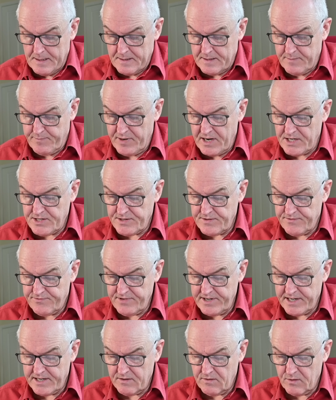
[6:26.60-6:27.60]
The patient
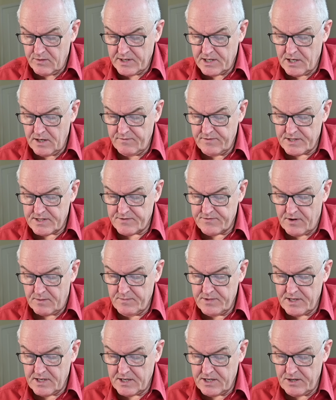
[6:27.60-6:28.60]
frequently recovers
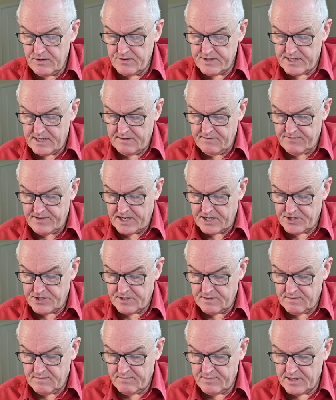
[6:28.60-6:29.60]
from the acute infection